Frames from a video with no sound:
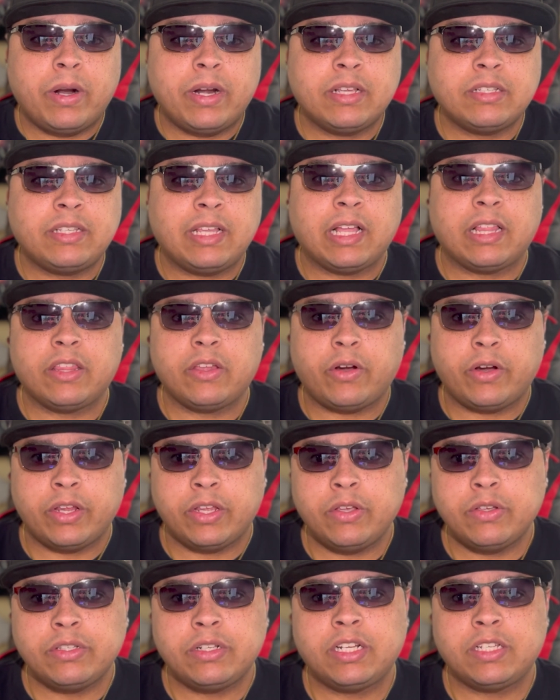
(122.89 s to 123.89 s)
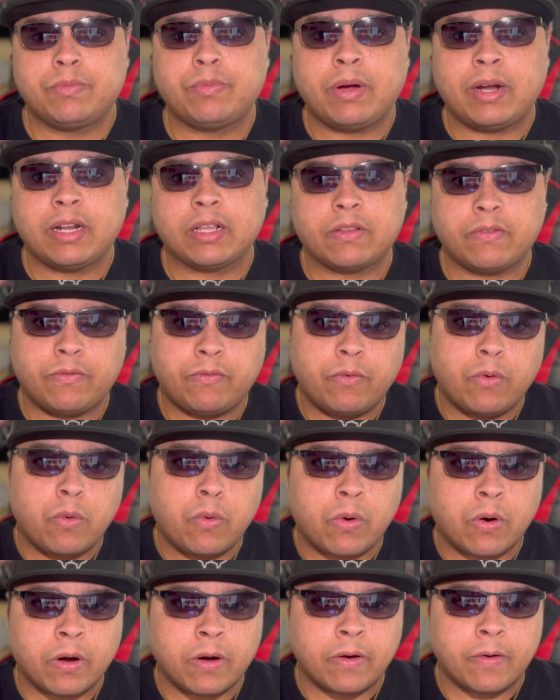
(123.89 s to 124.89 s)
exactly are you using this product
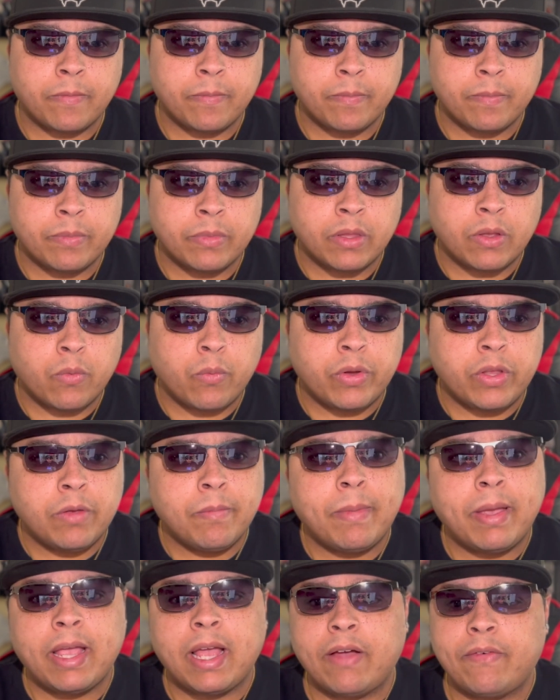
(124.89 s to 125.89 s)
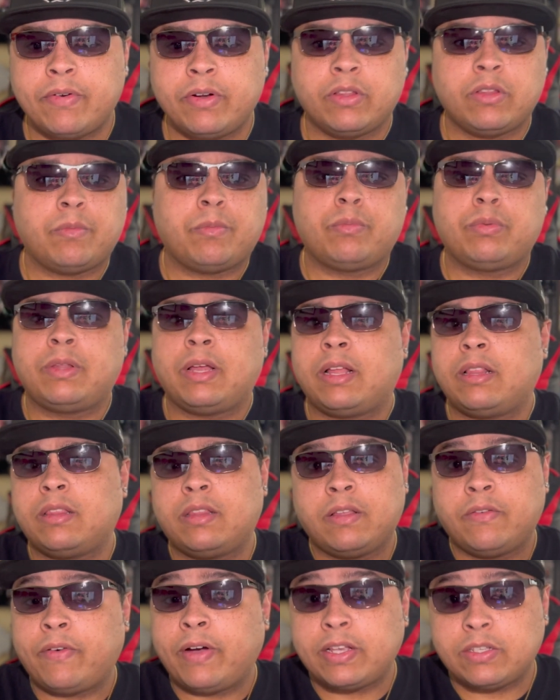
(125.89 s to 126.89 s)
for when you may have another
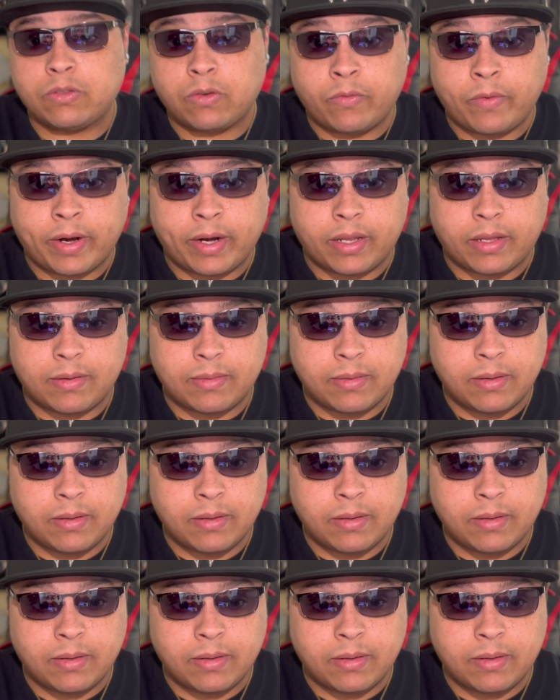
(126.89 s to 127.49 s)
device already?